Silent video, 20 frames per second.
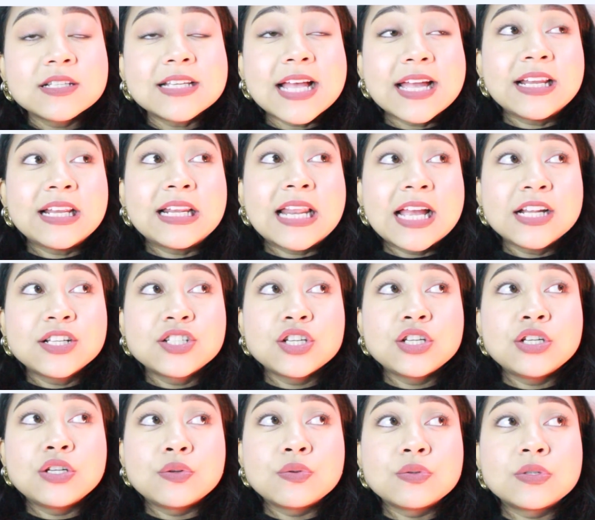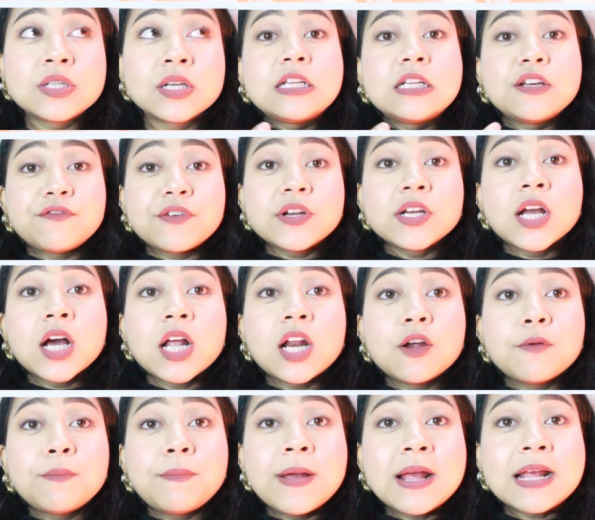I like to use different
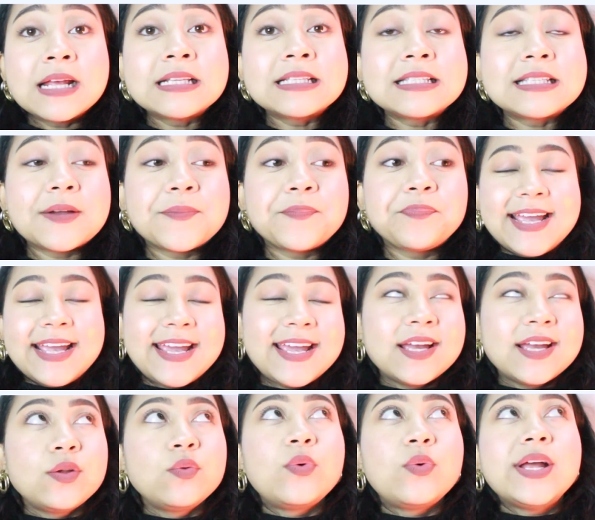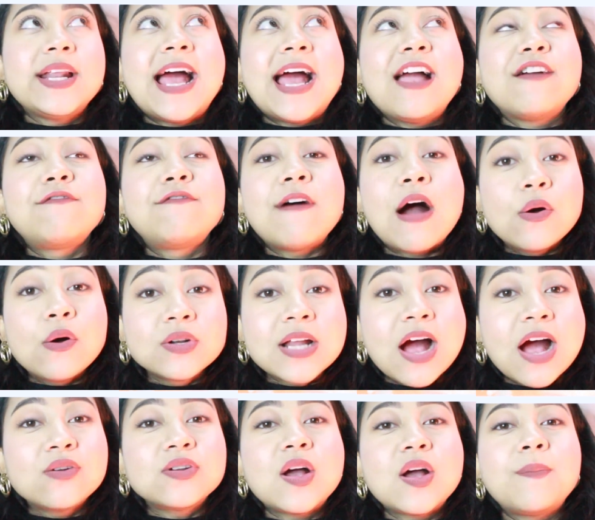color pens. And when I found
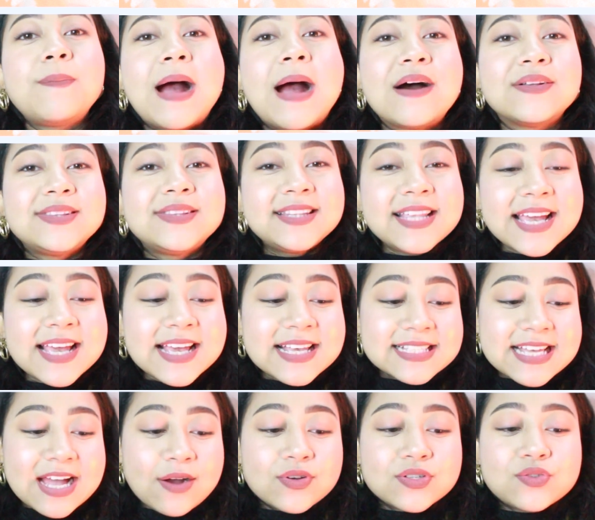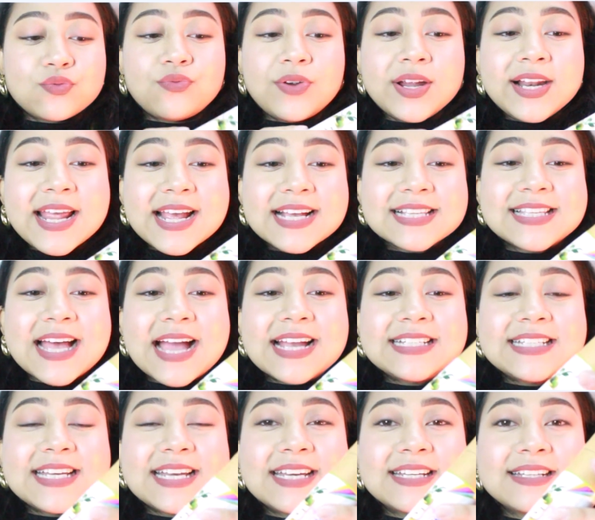out about these, I was really
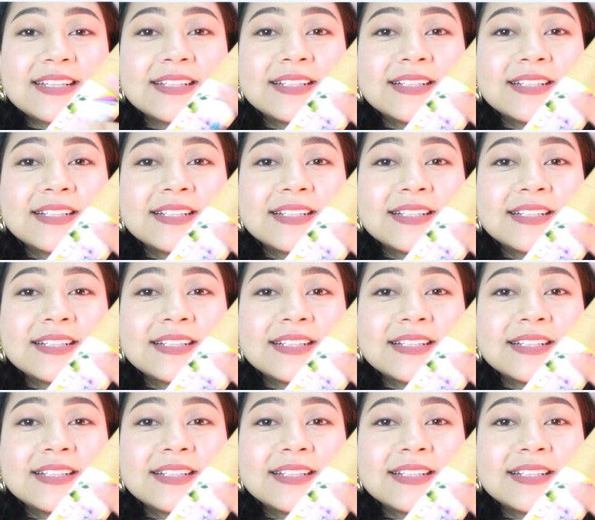excited.